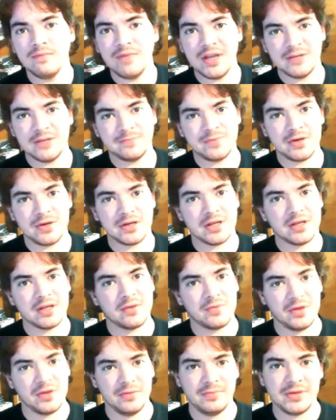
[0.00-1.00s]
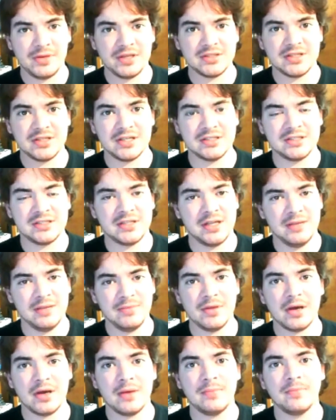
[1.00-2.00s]
Facebook and Greenpeace has
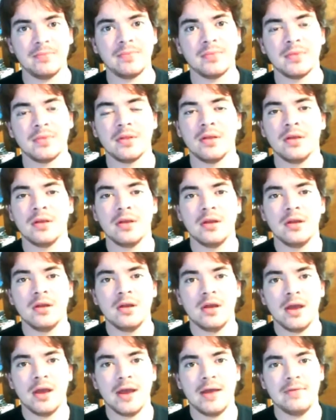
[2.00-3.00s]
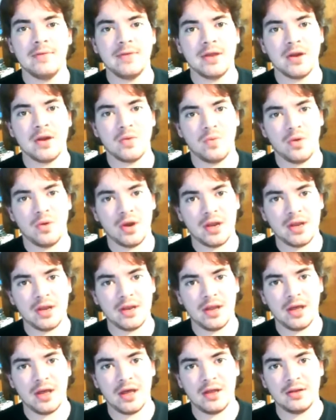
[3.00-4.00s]
teamed up, and they are
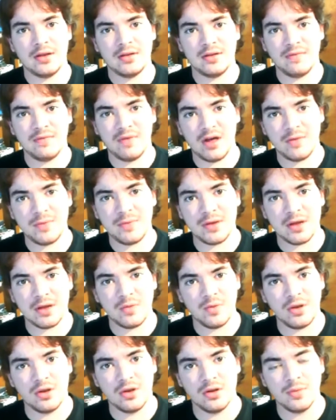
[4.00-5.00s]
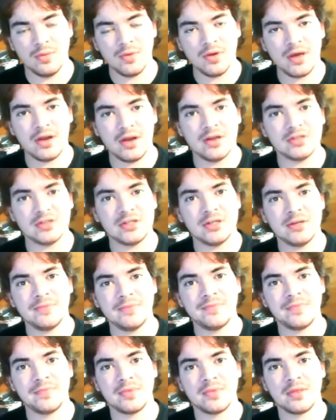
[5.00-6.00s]
working on developing a renewable
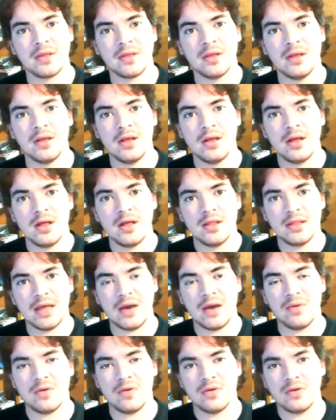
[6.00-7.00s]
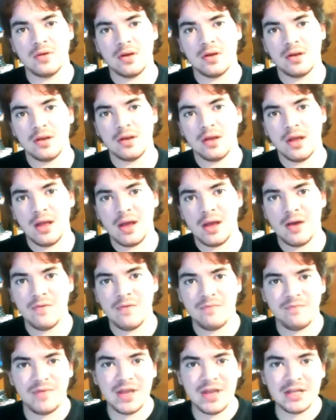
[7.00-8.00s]
energy that will
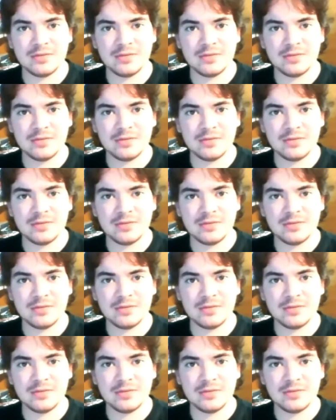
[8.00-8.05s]
help